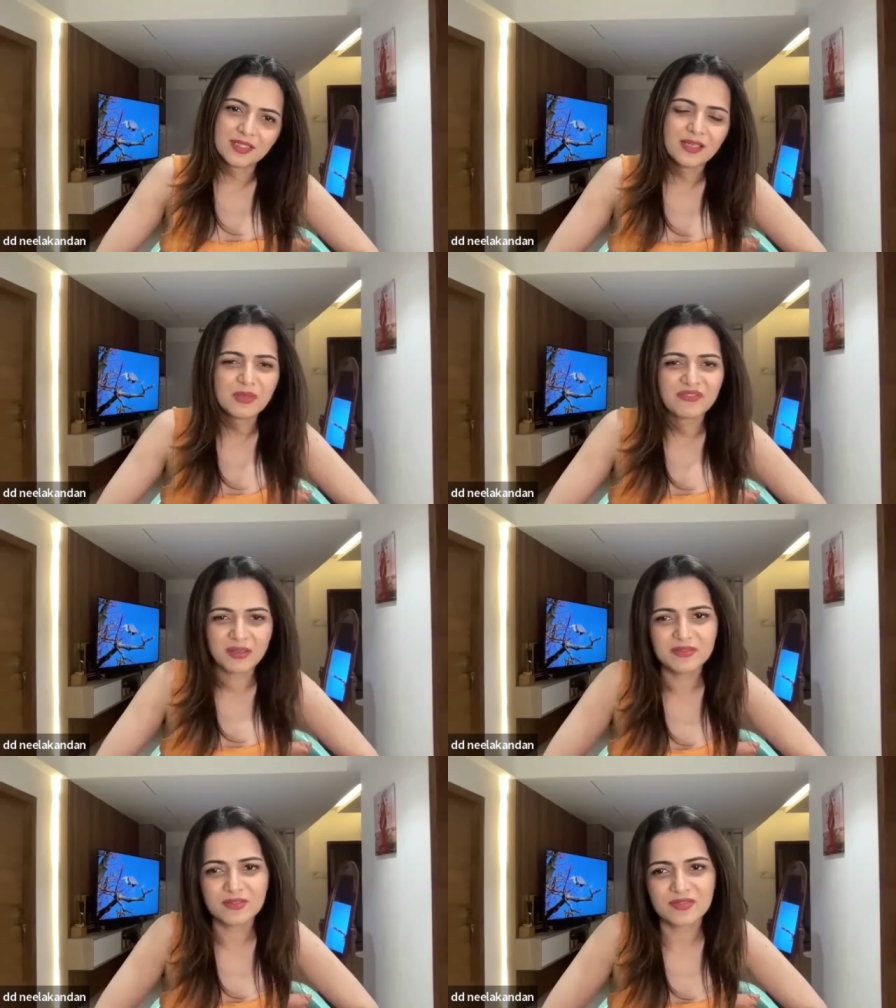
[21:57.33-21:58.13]
Yeah, my
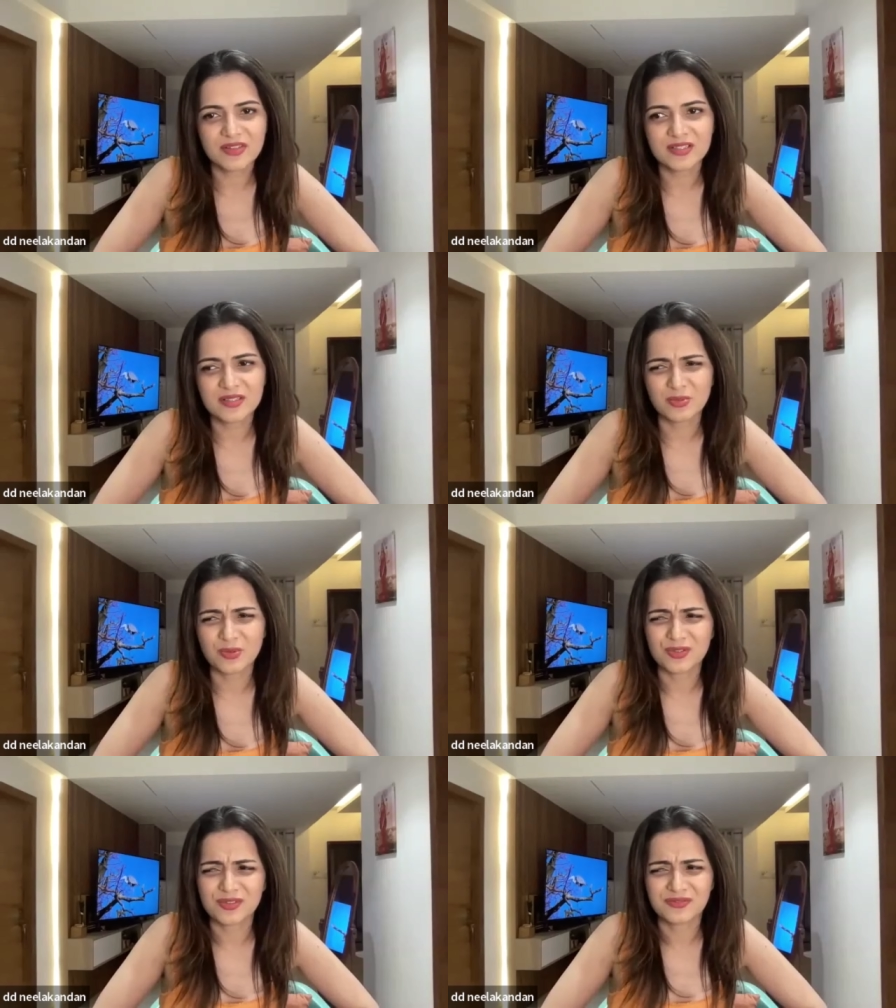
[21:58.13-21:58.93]
family was very
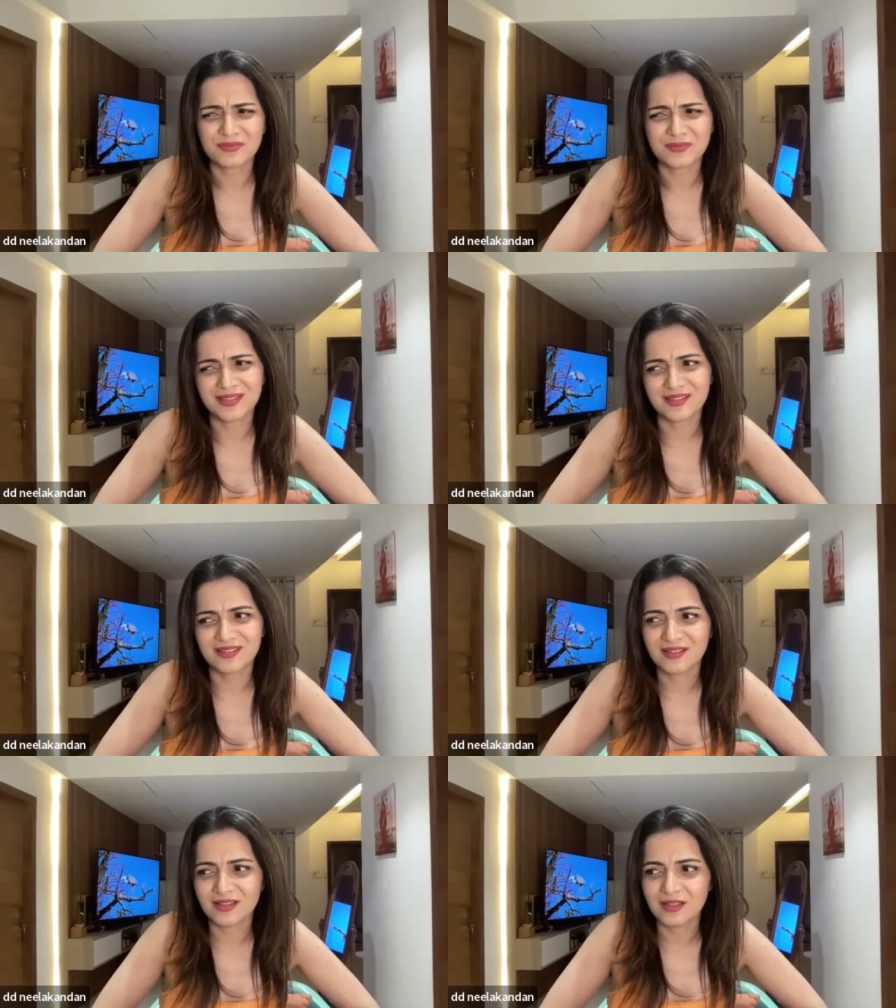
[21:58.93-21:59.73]
supportive.
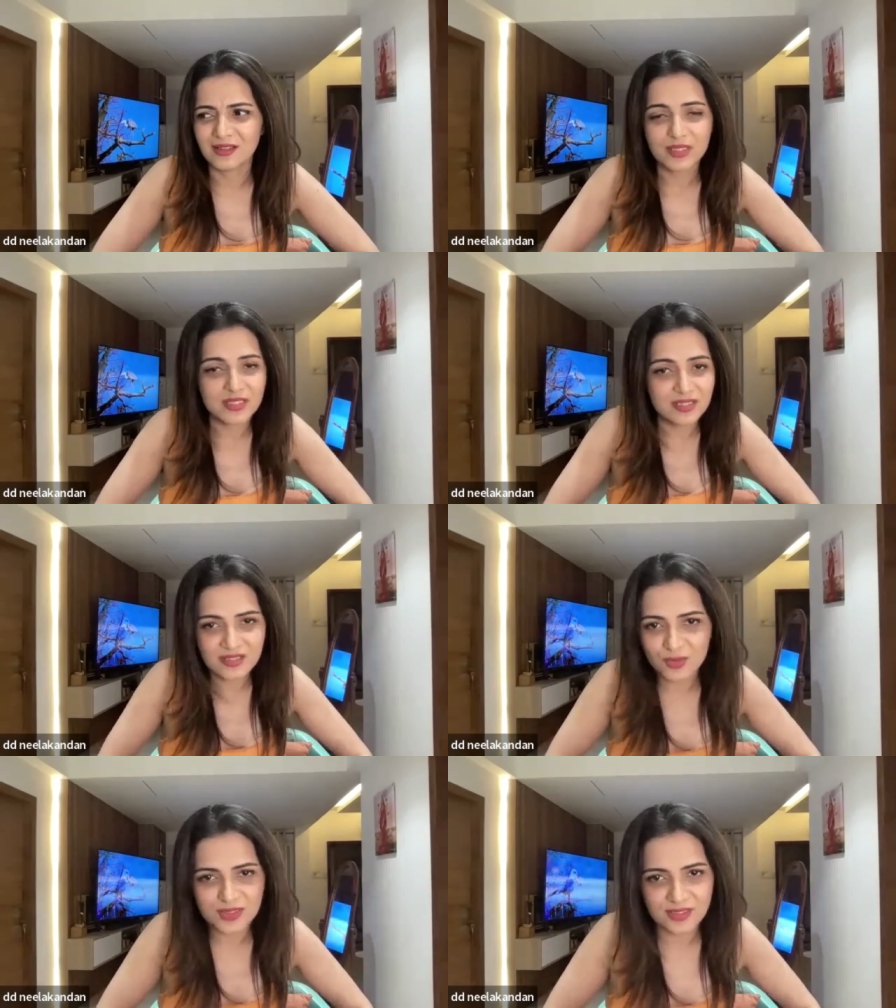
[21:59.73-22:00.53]
My
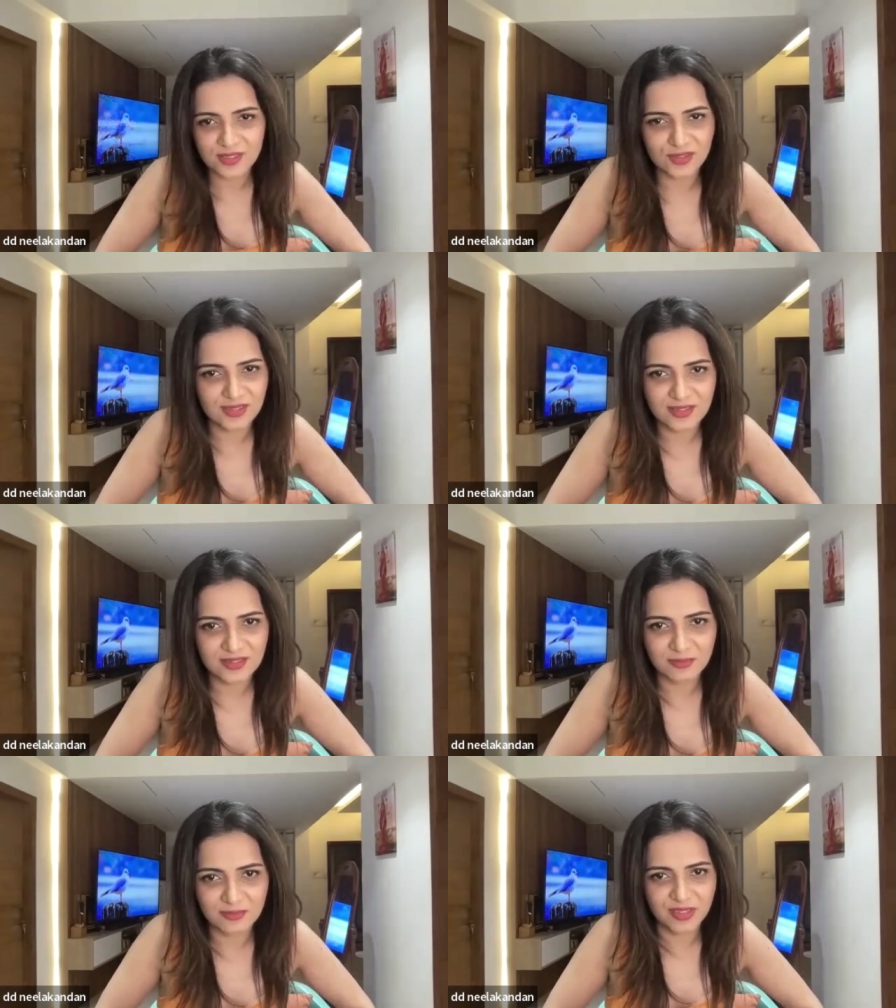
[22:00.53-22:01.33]
sister was into
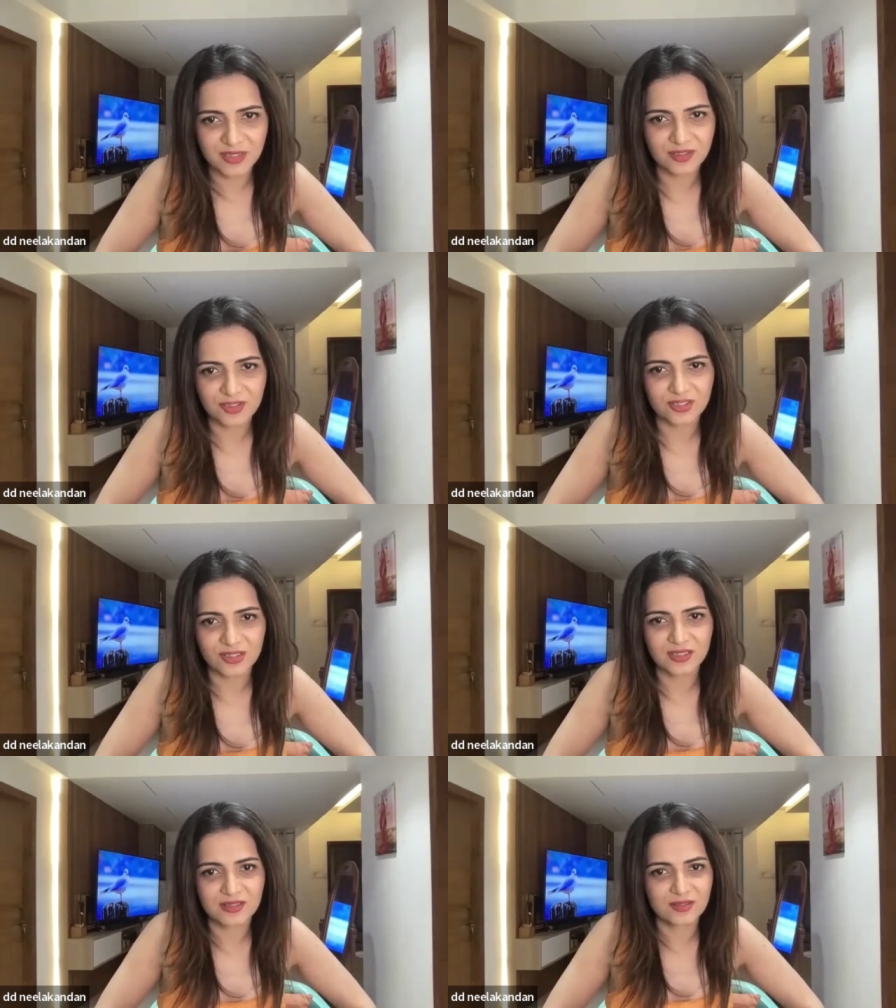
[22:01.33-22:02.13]
this, Dhivyadharshini,